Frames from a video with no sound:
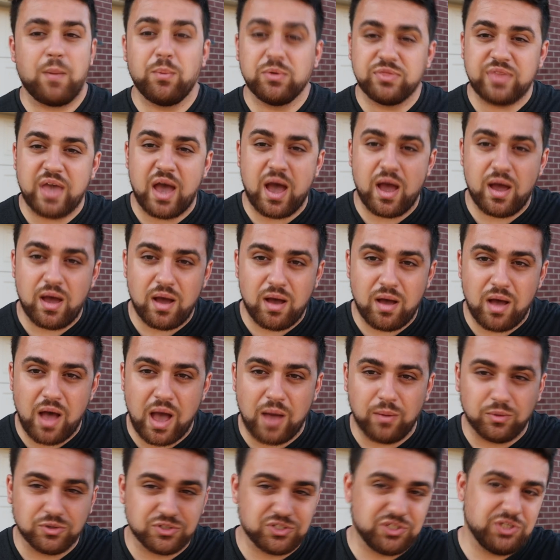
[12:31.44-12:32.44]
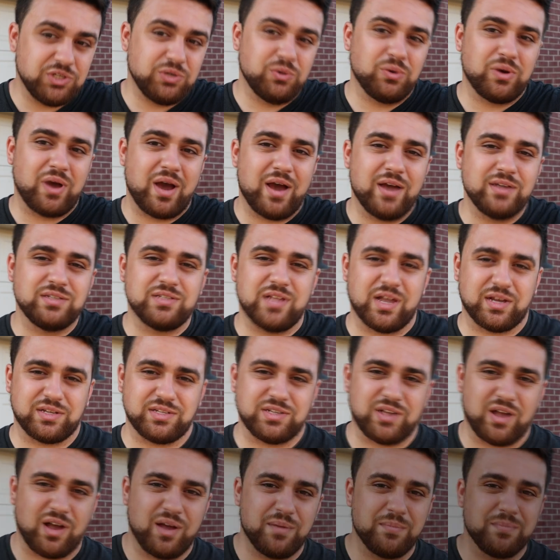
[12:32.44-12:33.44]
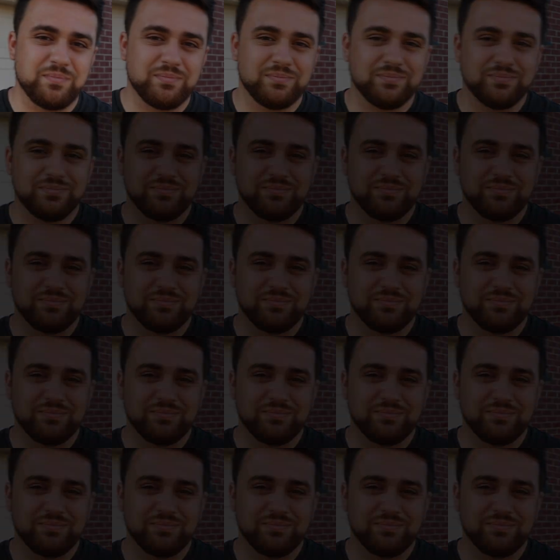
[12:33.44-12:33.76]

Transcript: And with that, I will see you guys next time.